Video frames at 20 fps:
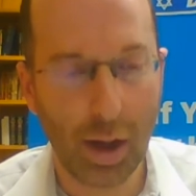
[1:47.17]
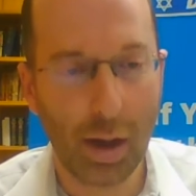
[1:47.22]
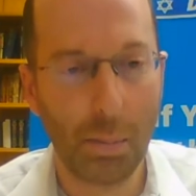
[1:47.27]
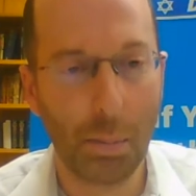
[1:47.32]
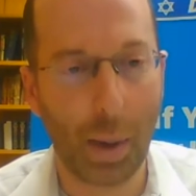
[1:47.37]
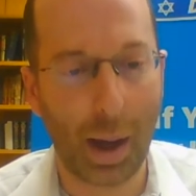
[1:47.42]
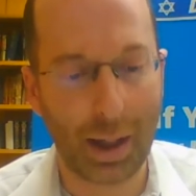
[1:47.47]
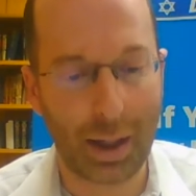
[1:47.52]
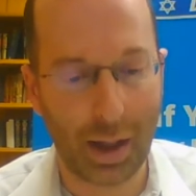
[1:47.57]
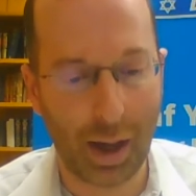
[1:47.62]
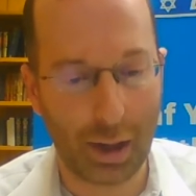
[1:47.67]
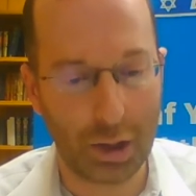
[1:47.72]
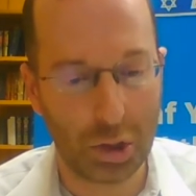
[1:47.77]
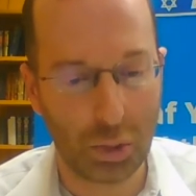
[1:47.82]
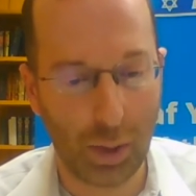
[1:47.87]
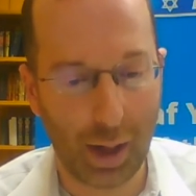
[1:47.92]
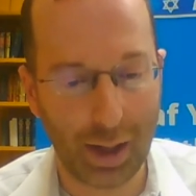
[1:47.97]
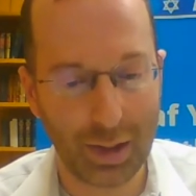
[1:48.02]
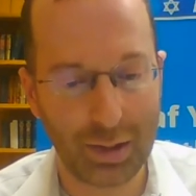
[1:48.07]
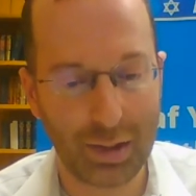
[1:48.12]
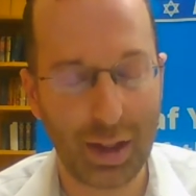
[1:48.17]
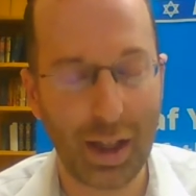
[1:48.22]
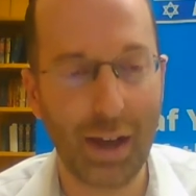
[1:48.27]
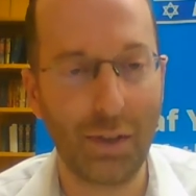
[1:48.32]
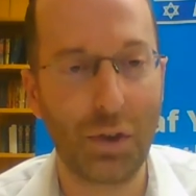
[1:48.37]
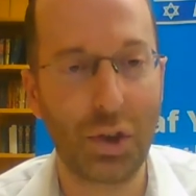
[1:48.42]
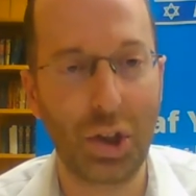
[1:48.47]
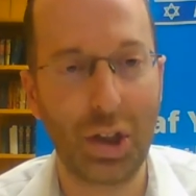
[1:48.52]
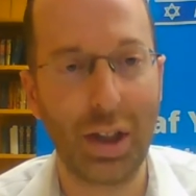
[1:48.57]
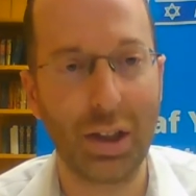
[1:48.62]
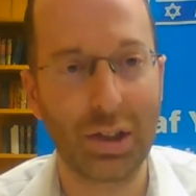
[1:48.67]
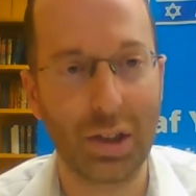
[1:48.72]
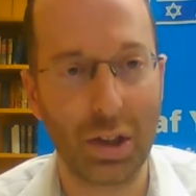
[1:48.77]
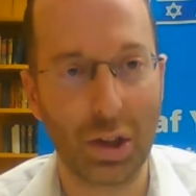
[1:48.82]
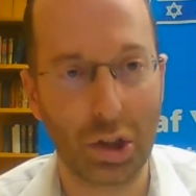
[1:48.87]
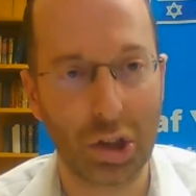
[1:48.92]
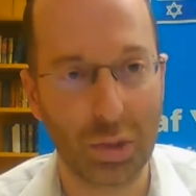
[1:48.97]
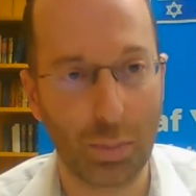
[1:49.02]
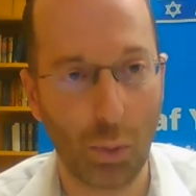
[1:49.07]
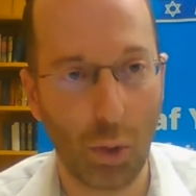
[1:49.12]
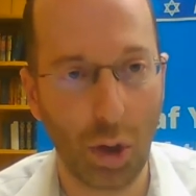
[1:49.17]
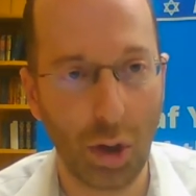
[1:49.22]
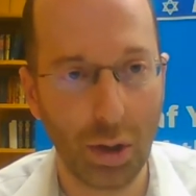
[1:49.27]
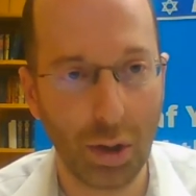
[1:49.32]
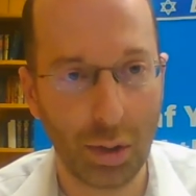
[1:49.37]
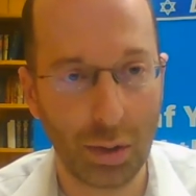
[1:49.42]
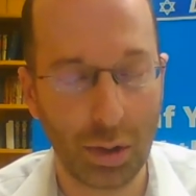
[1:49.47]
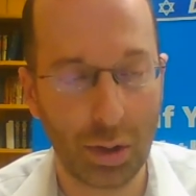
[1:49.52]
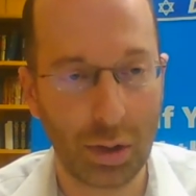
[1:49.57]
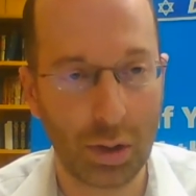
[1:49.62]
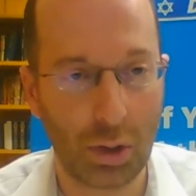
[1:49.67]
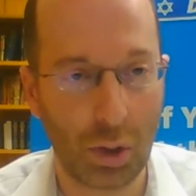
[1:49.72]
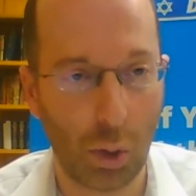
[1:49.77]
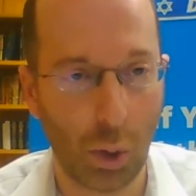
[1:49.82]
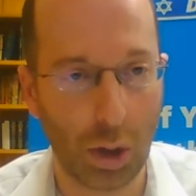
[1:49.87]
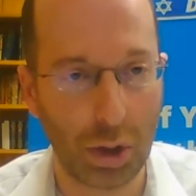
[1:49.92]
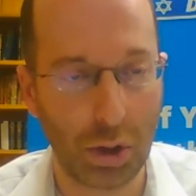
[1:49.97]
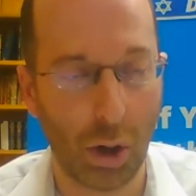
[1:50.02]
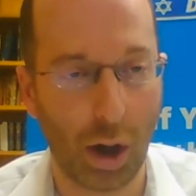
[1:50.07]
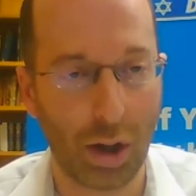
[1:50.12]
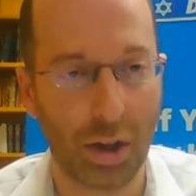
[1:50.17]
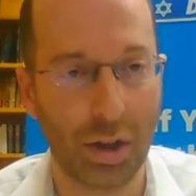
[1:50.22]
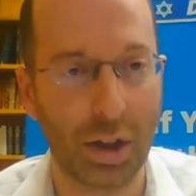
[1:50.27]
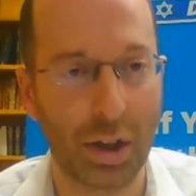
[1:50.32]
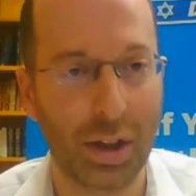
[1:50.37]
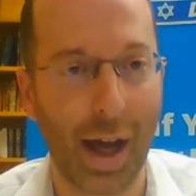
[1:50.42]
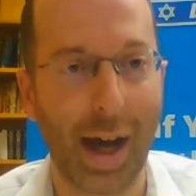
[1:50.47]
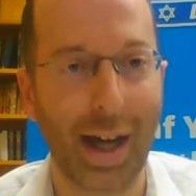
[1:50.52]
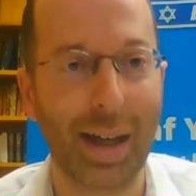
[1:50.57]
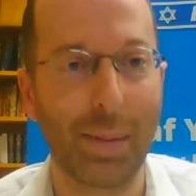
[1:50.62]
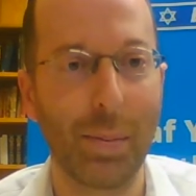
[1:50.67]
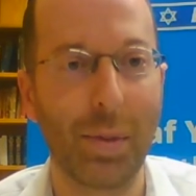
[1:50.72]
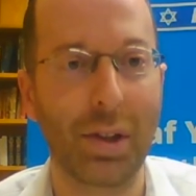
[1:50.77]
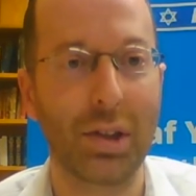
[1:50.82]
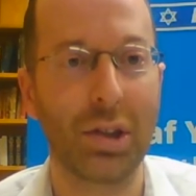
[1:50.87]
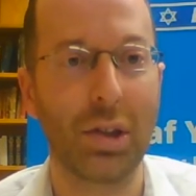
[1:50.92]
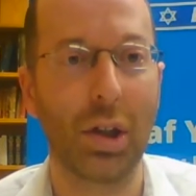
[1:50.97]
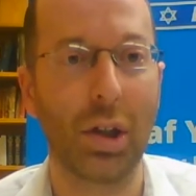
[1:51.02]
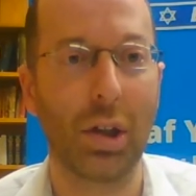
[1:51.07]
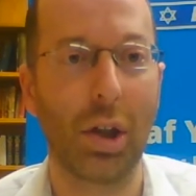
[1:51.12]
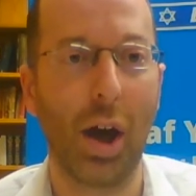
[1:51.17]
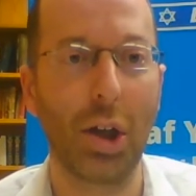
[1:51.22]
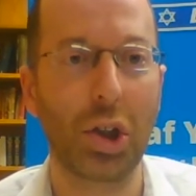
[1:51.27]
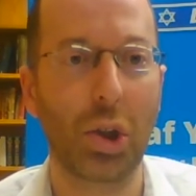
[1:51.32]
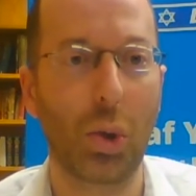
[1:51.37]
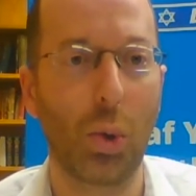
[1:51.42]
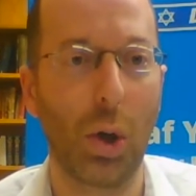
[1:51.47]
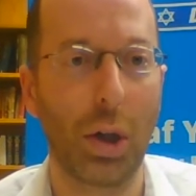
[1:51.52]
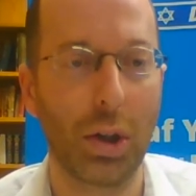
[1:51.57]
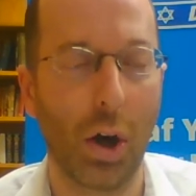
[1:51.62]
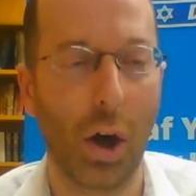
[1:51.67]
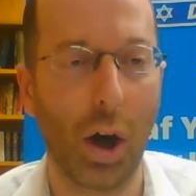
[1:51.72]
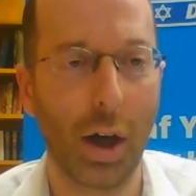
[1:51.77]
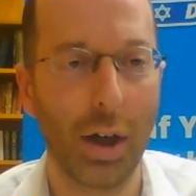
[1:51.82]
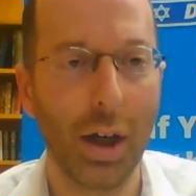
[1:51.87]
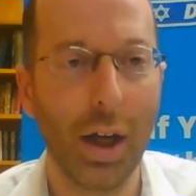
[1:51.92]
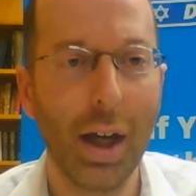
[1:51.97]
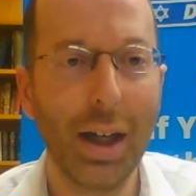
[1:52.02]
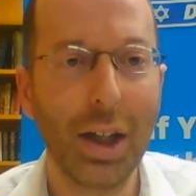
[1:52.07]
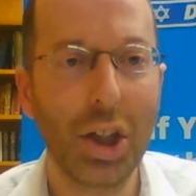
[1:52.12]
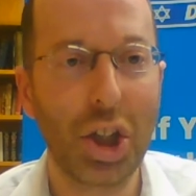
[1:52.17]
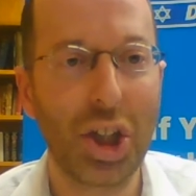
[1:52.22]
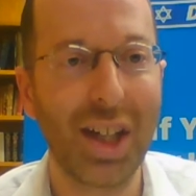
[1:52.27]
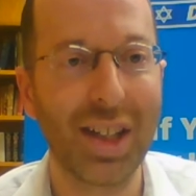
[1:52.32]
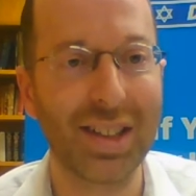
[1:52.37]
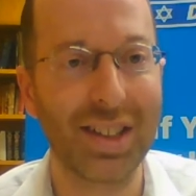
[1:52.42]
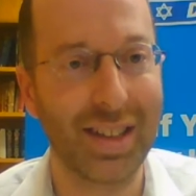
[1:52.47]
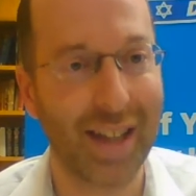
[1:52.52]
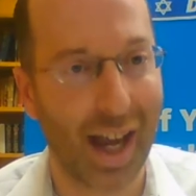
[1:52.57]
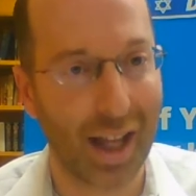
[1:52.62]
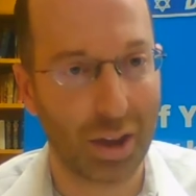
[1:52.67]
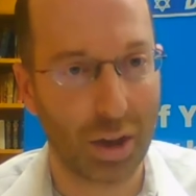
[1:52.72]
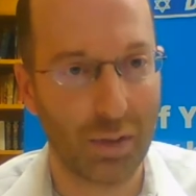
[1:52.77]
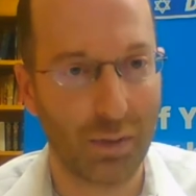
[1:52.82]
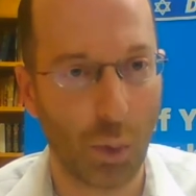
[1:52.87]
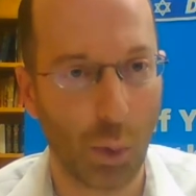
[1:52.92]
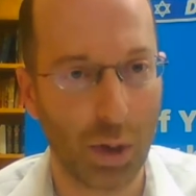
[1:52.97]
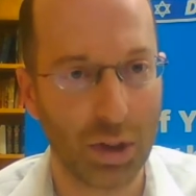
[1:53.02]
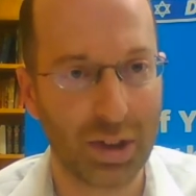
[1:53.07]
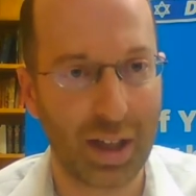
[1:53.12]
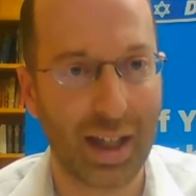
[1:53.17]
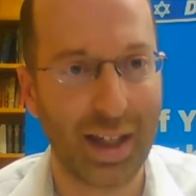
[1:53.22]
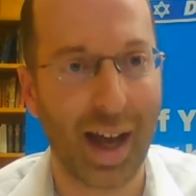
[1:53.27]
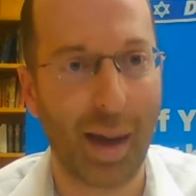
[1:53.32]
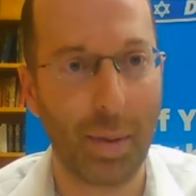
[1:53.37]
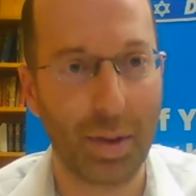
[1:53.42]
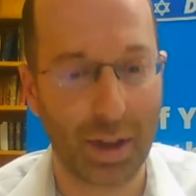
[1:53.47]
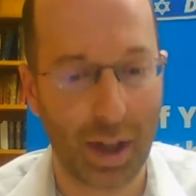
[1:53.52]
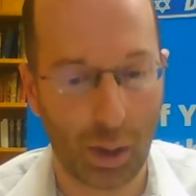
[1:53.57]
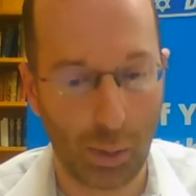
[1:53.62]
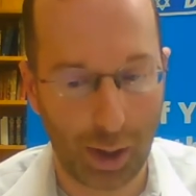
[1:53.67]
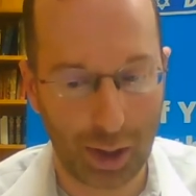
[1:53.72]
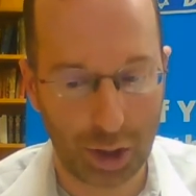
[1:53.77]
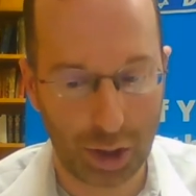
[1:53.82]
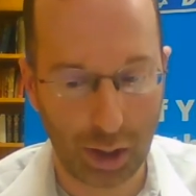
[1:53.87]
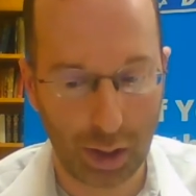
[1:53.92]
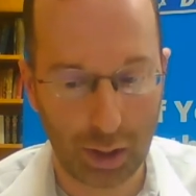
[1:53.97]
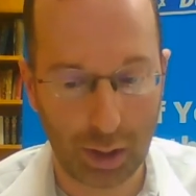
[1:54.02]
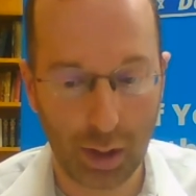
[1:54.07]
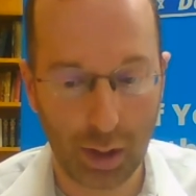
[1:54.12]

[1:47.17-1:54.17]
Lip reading: By contrast, if she is in the small courtyard and the document is in the large courtyard, she is not divorced. Enamit gareshet.